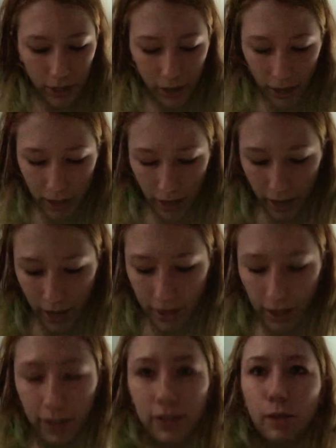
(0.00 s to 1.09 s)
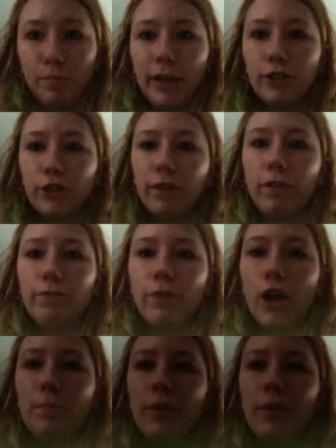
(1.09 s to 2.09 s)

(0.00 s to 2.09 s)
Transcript: And then this is a picture of a farm in